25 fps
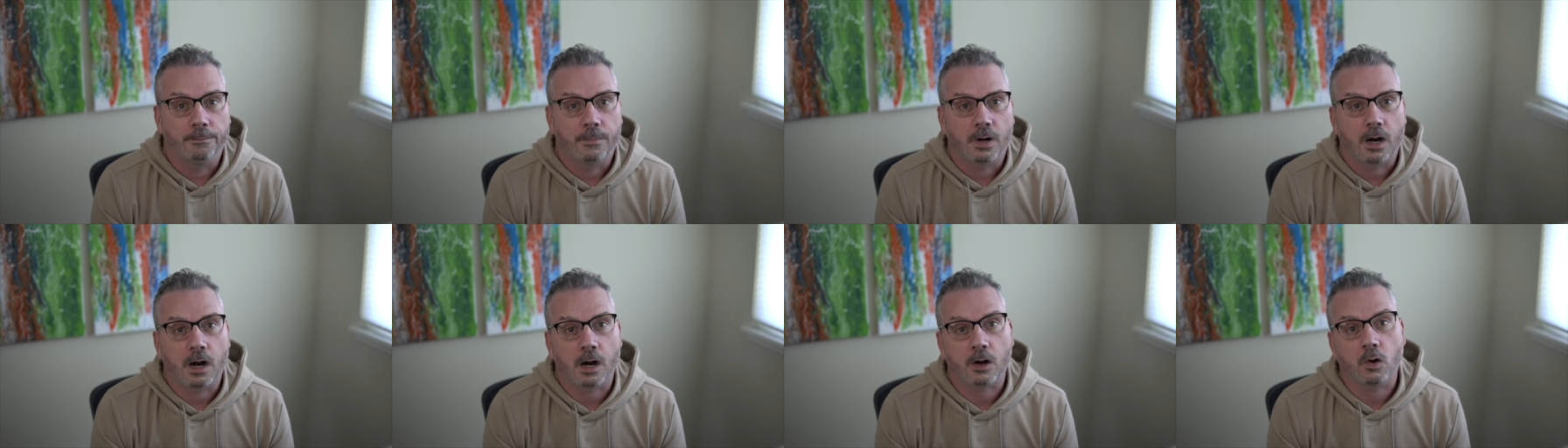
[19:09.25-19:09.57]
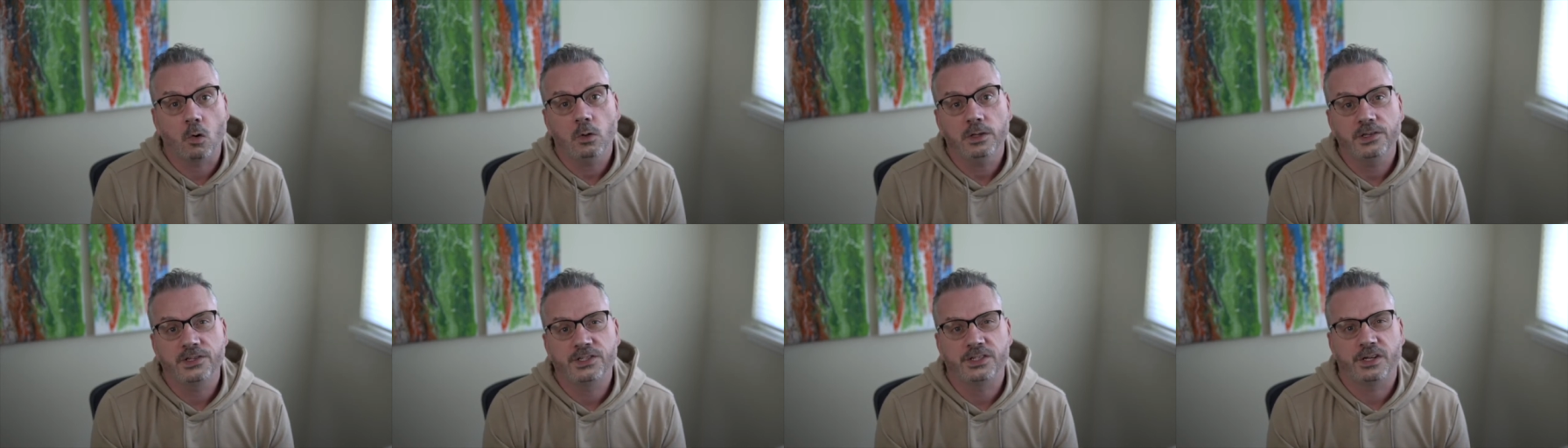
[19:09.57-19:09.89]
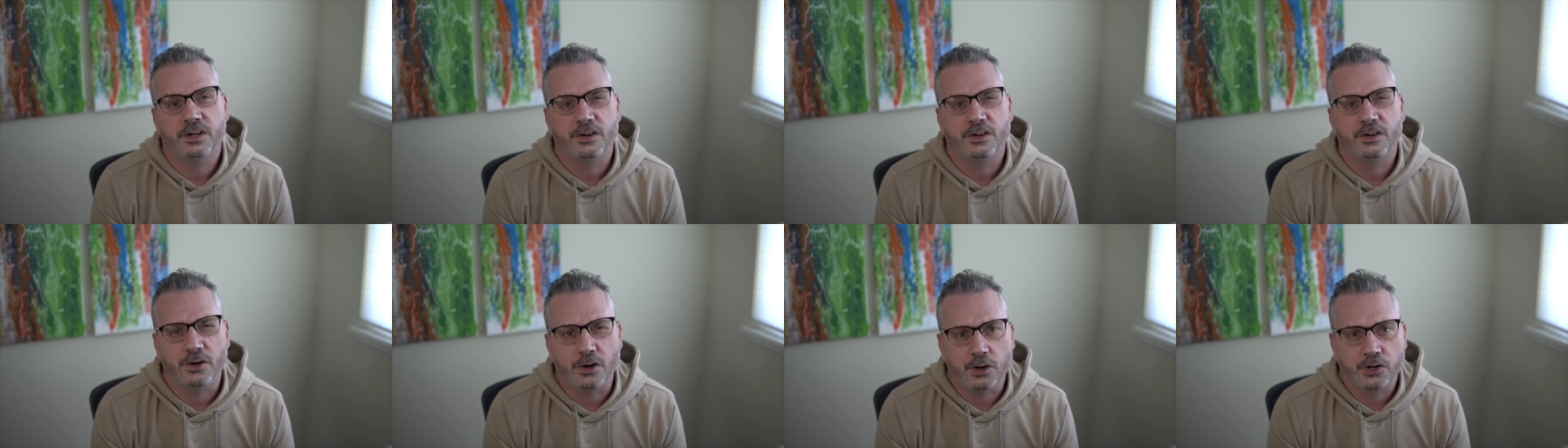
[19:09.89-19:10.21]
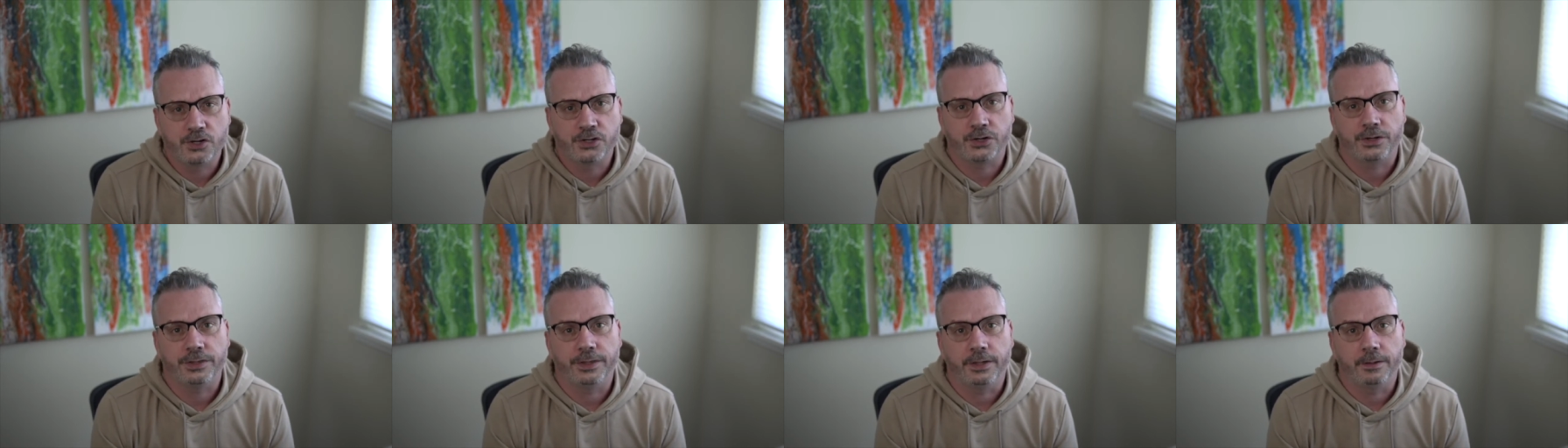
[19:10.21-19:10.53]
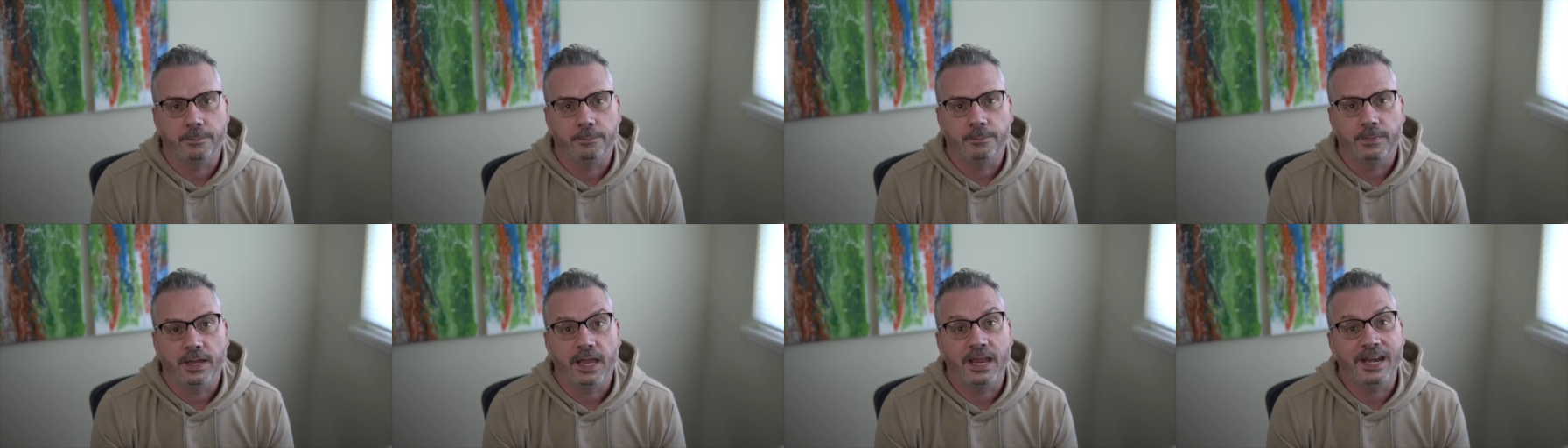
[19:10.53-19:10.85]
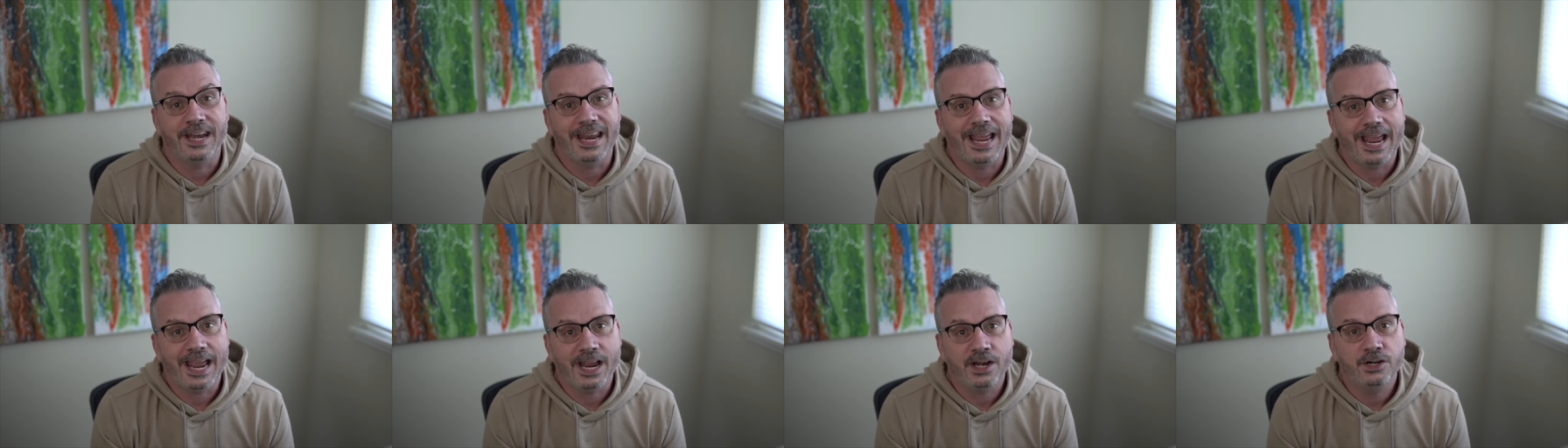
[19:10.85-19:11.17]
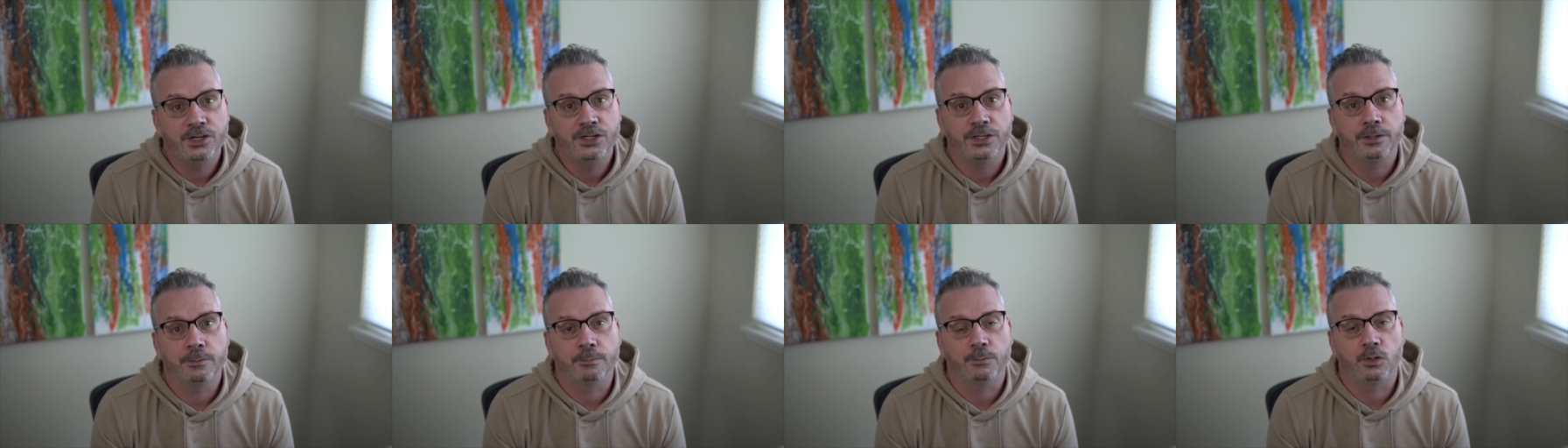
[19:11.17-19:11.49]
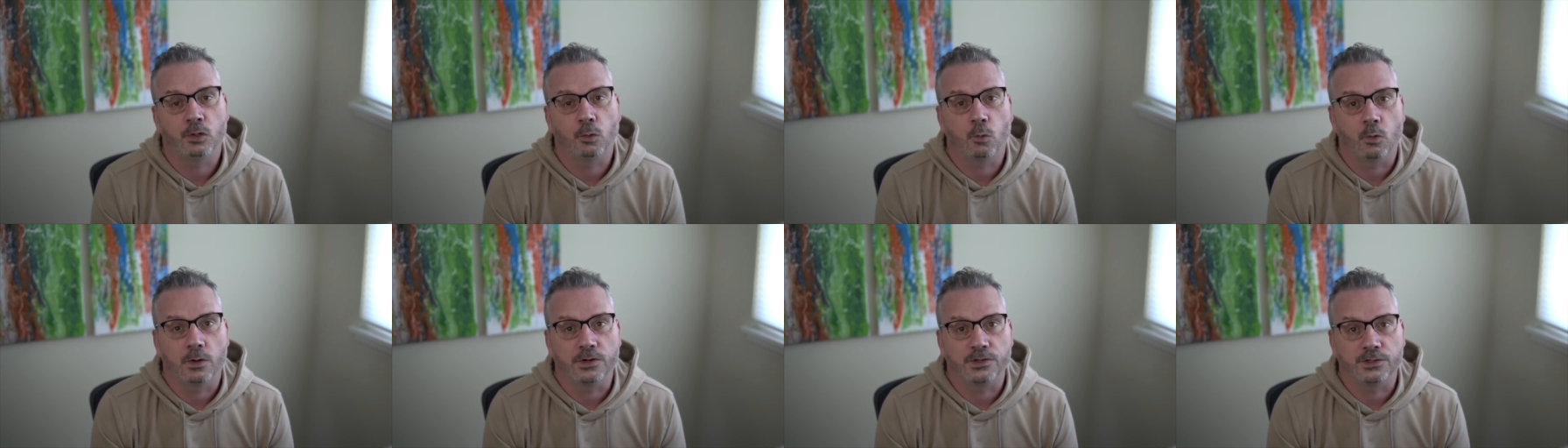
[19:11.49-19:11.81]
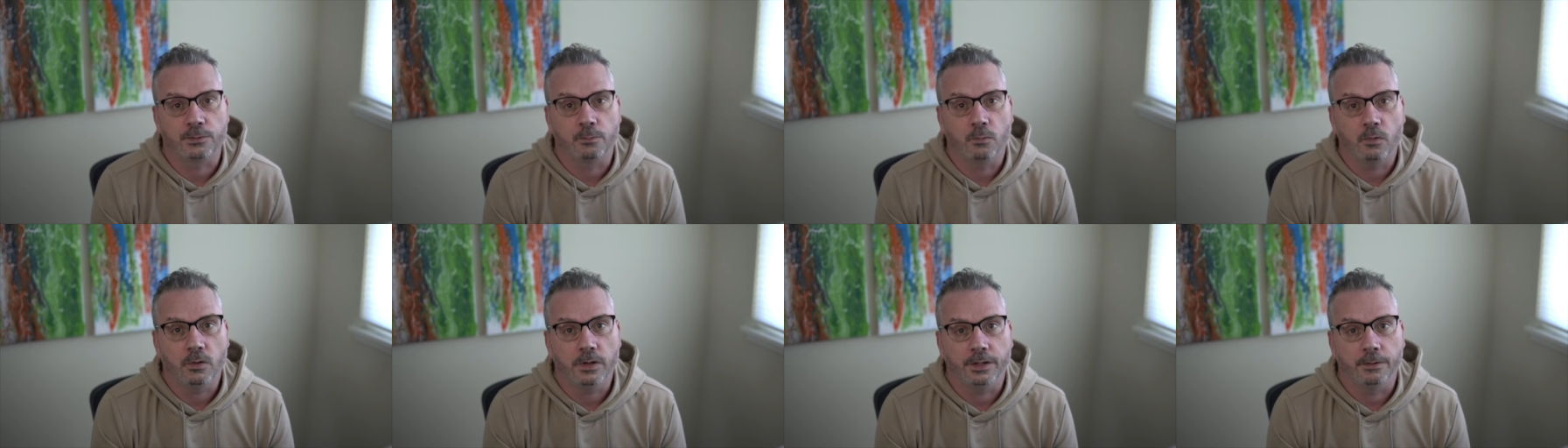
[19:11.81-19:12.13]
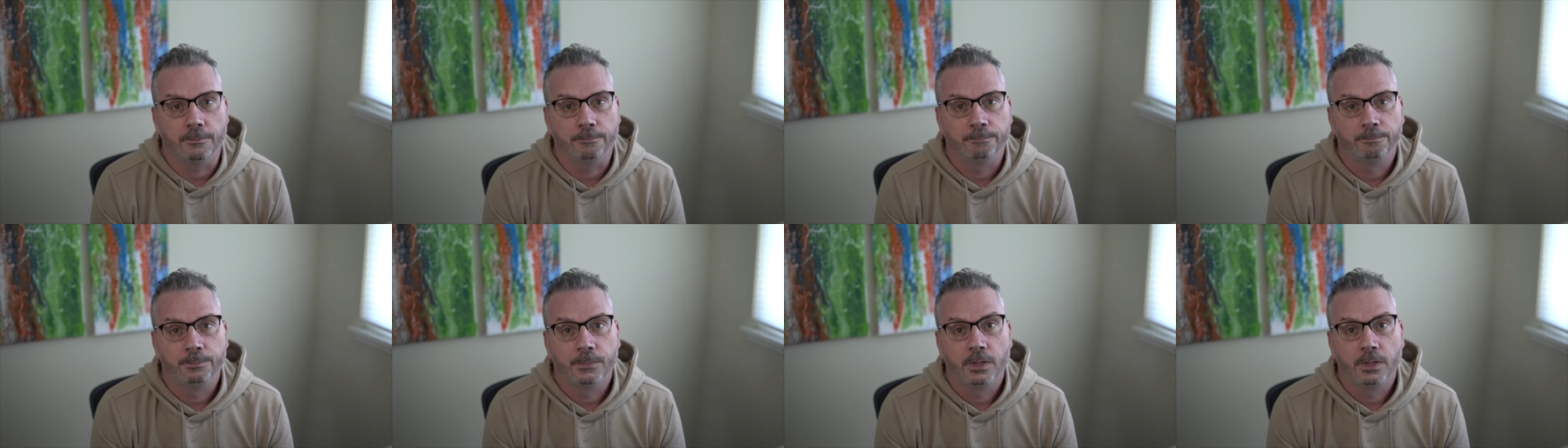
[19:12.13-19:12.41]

our goal is to nurture them and edge them towards a boil.